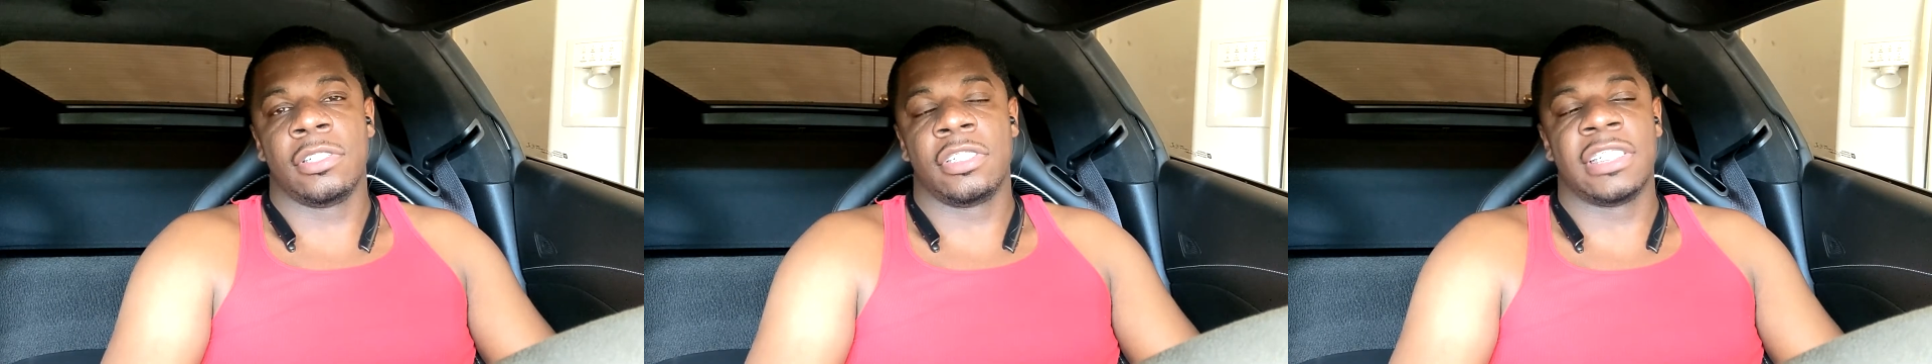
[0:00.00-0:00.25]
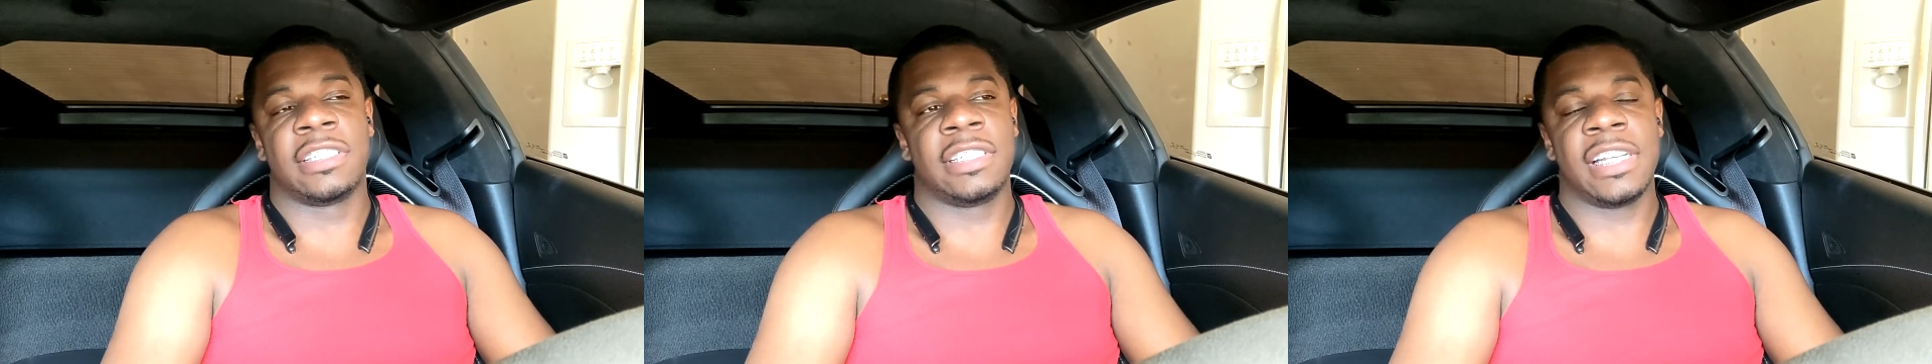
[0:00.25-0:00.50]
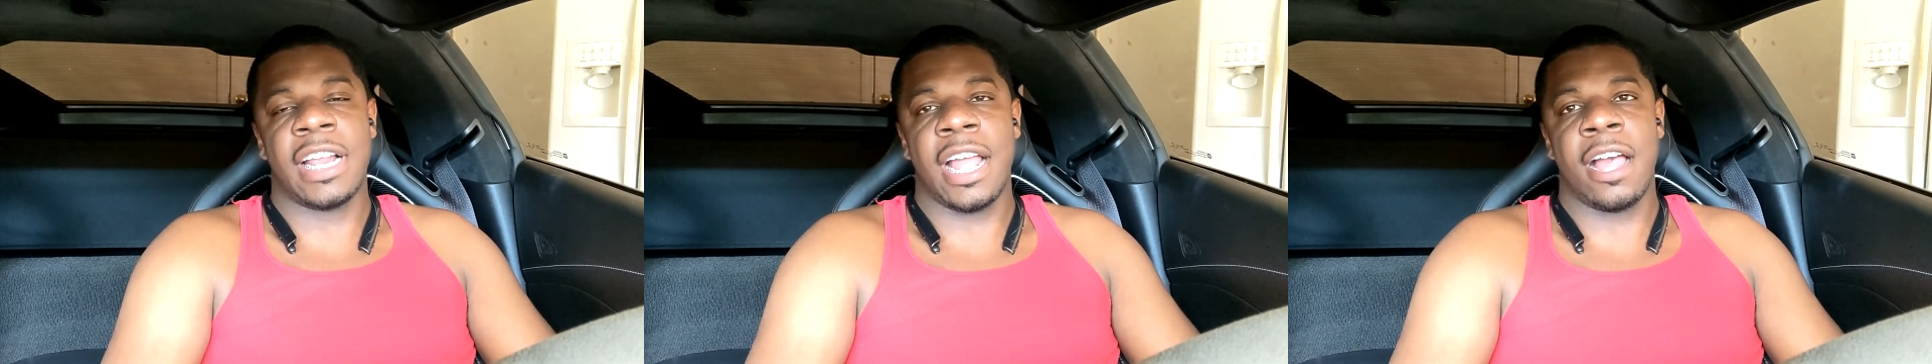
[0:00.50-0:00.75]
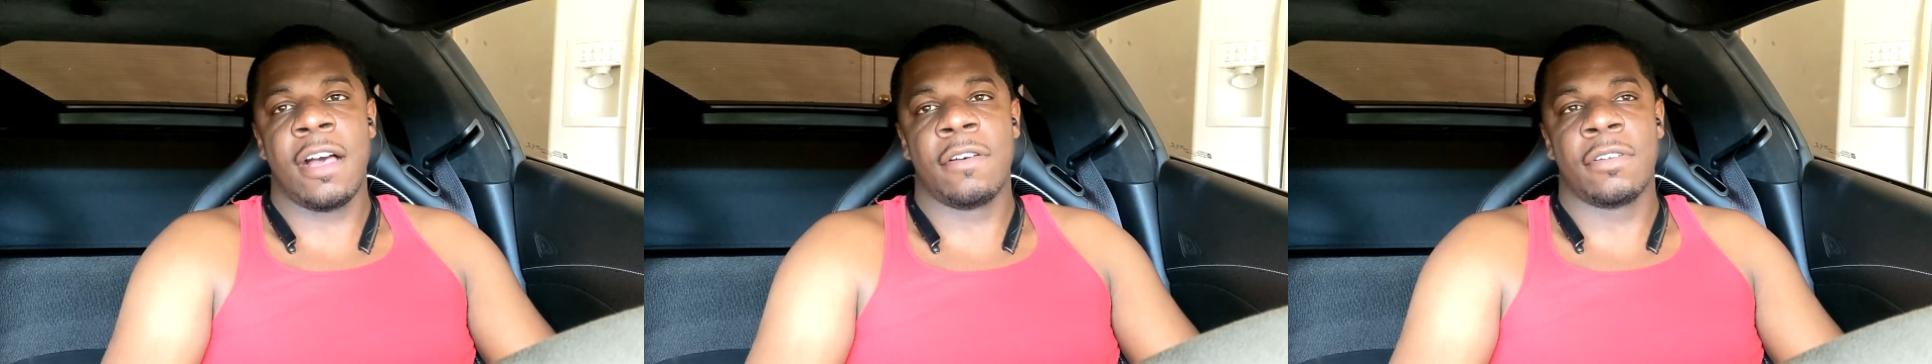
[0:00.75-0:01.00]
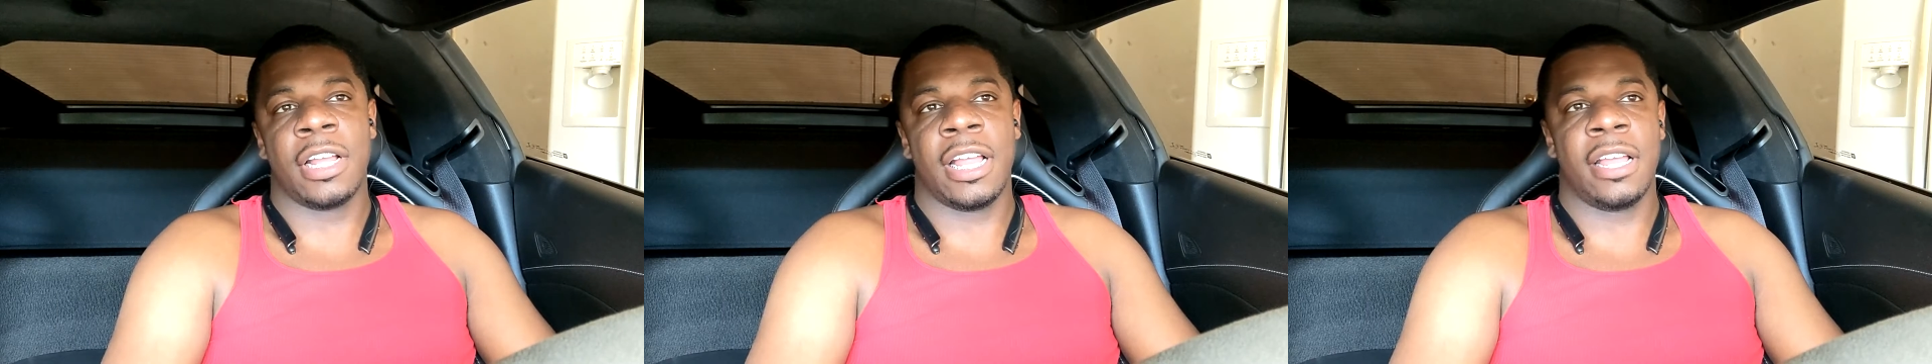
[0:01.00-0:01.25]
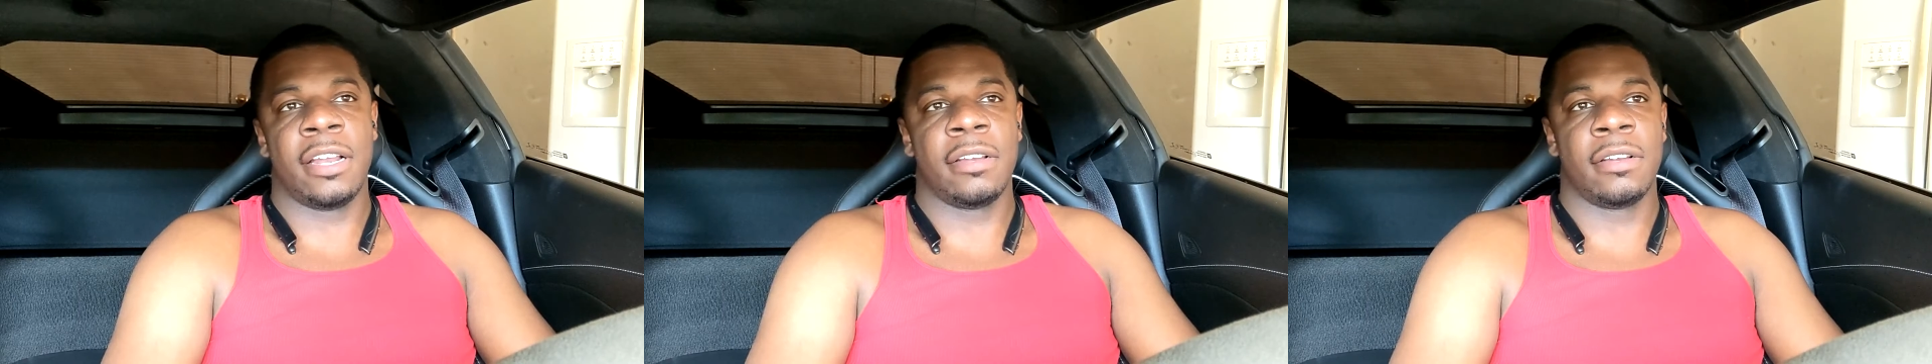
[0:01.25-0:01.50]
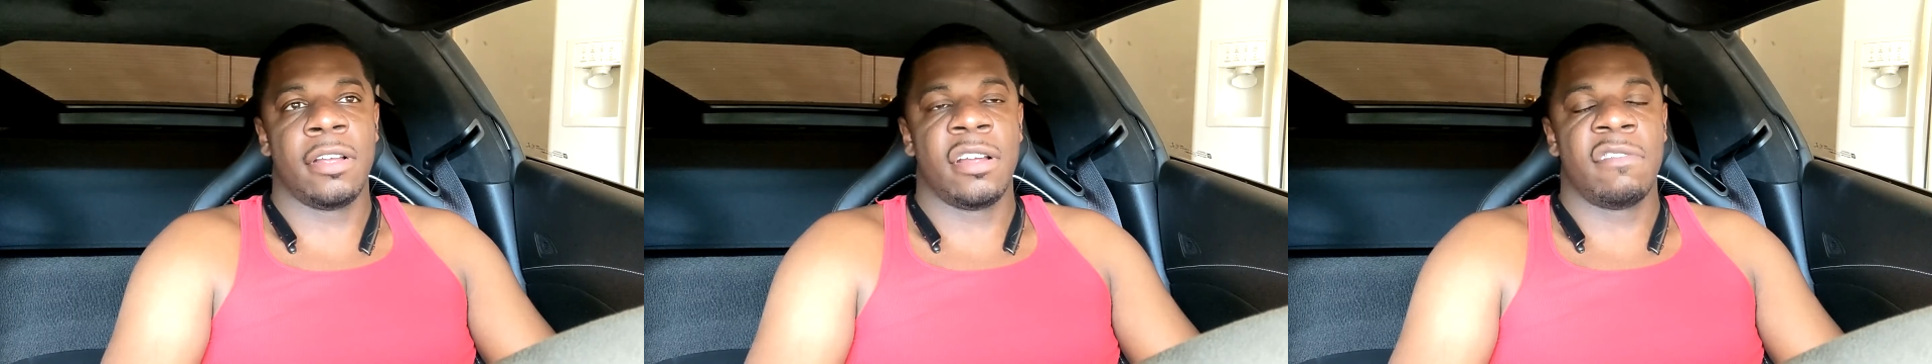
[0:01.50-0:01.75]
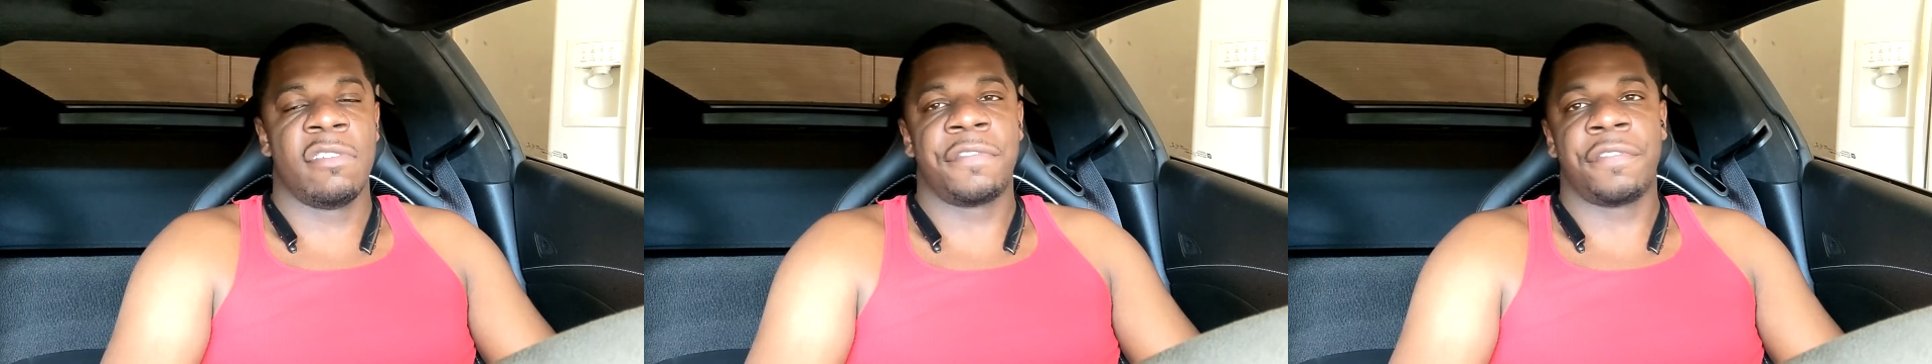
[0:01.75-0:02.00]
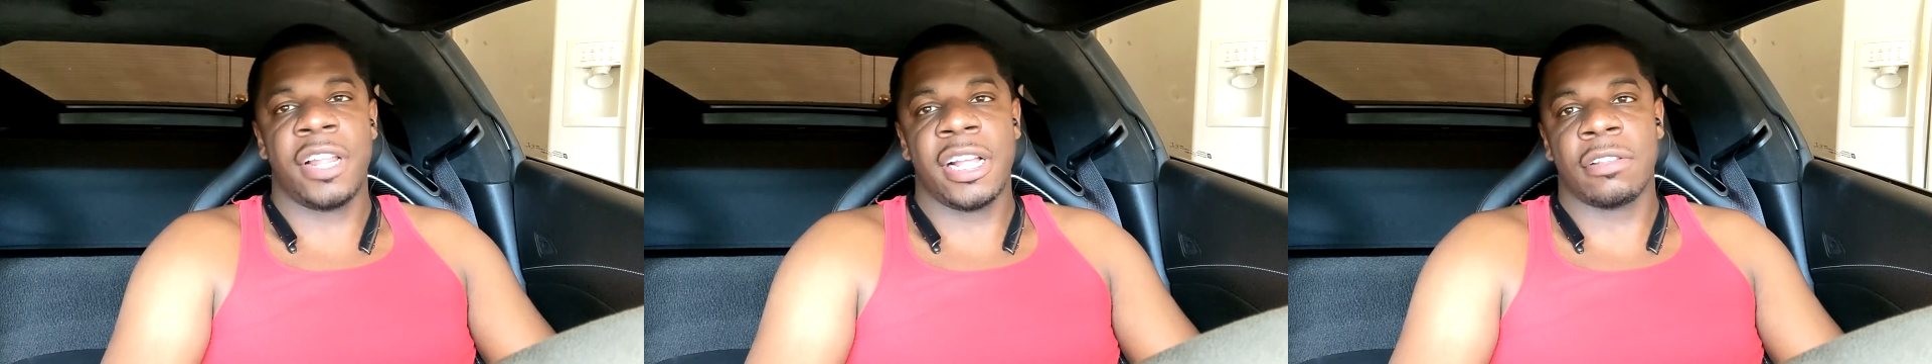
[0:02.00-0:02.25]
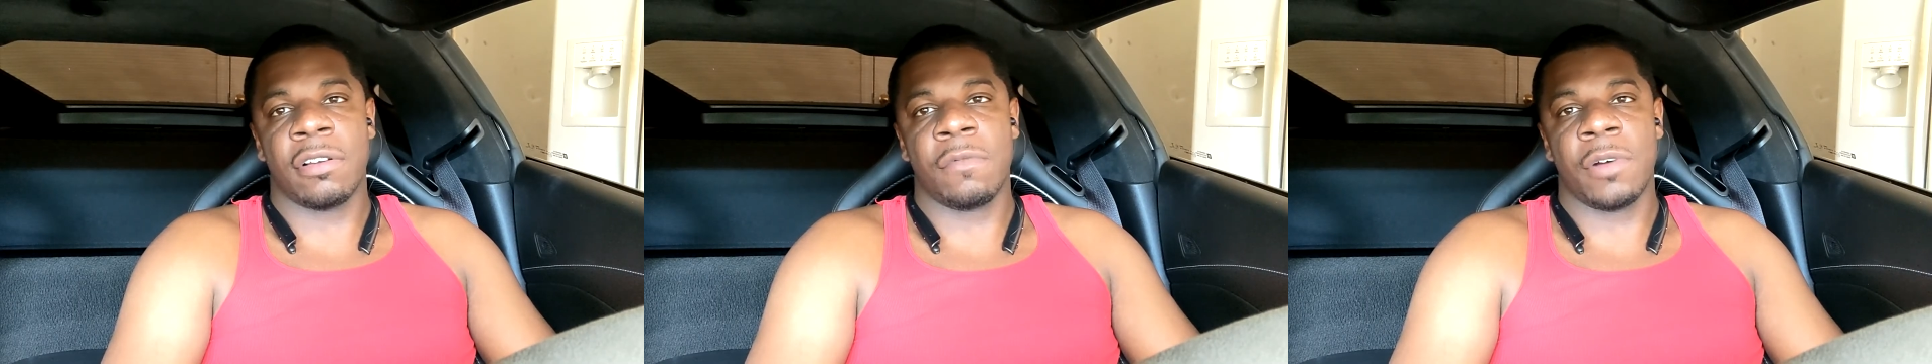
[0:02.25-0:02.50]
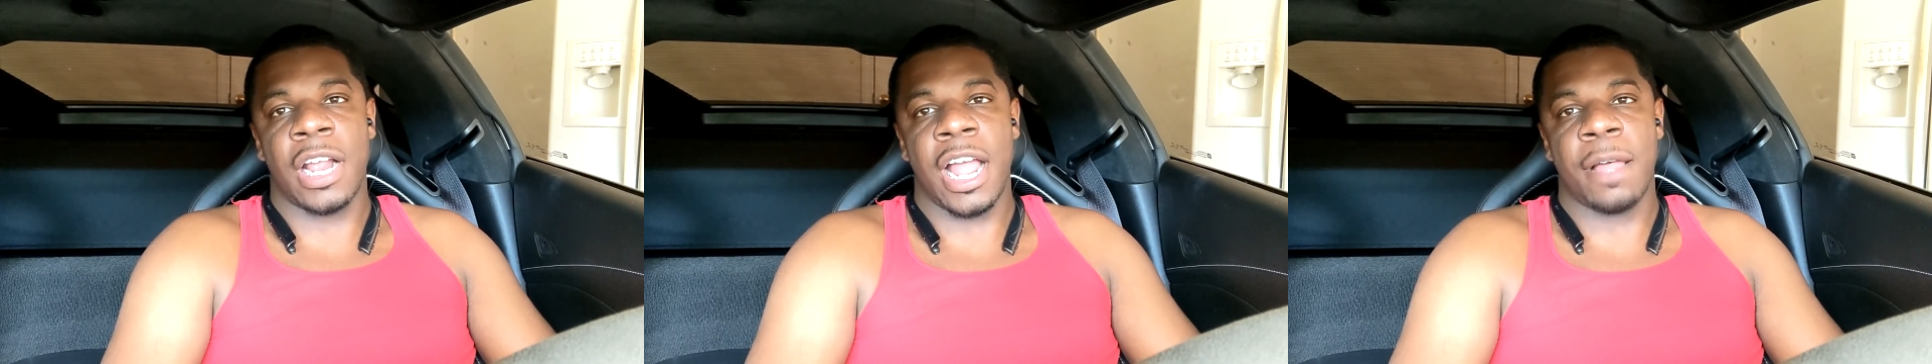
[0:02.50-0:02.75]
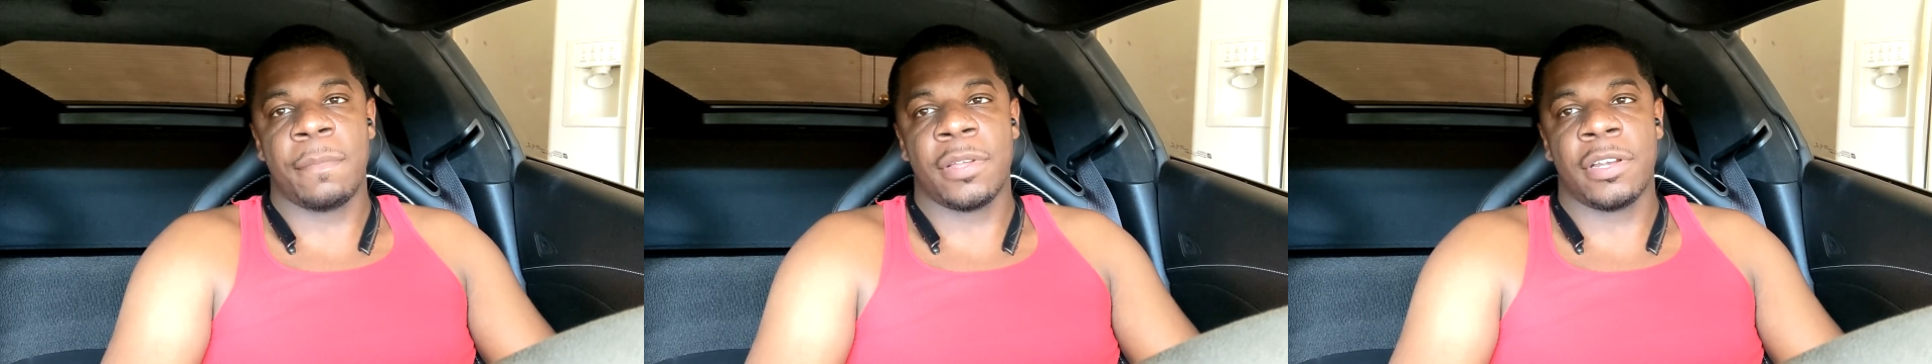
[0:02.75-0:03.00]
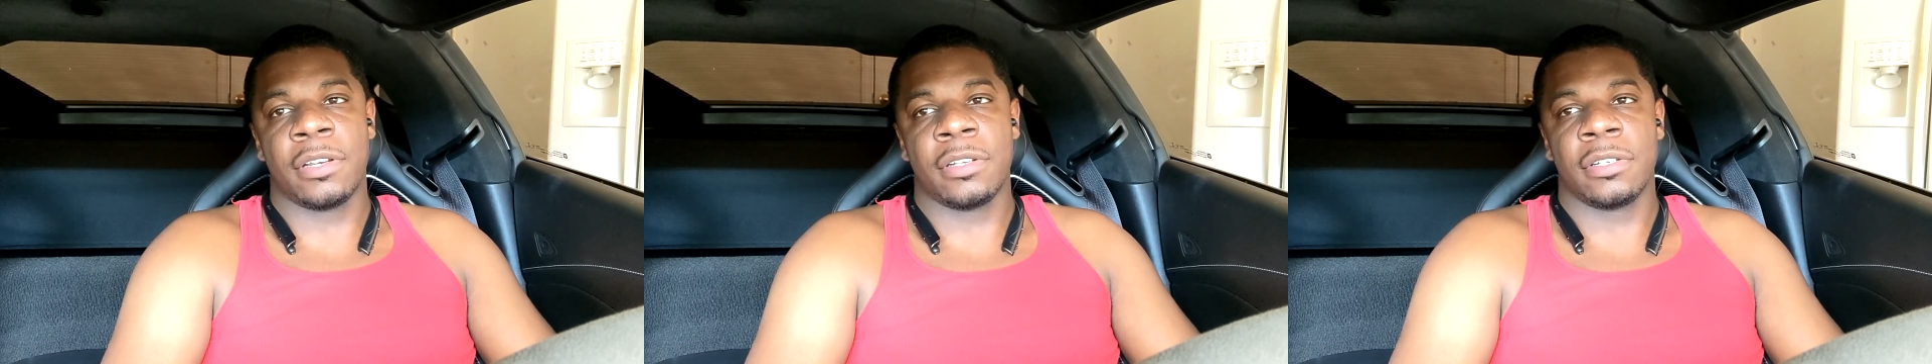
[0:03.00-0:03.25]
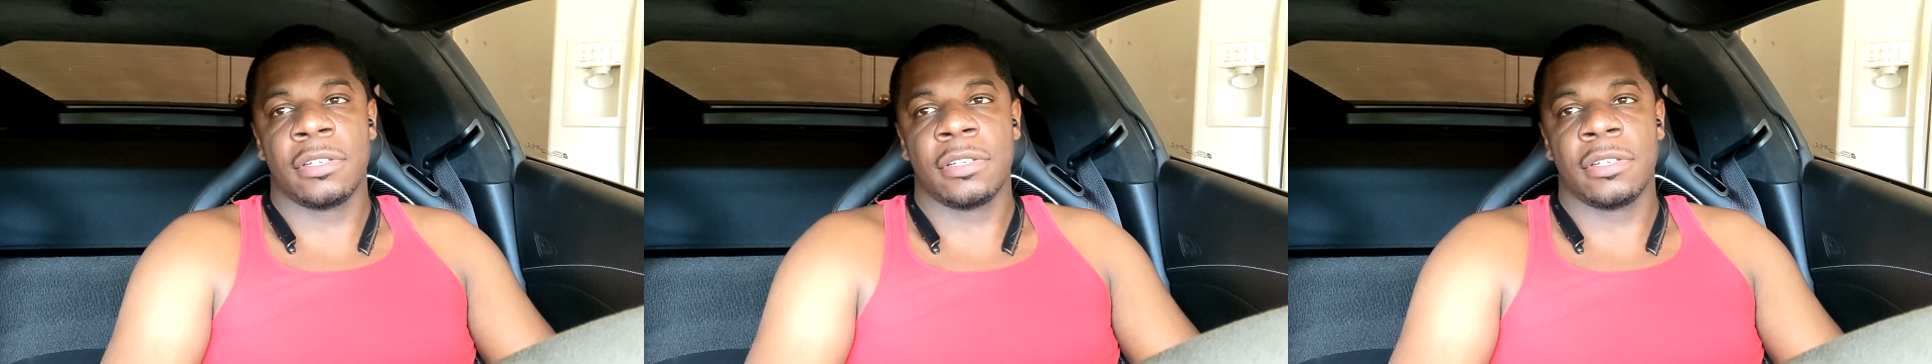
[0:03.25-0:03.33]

just sit down and reflect on what happened.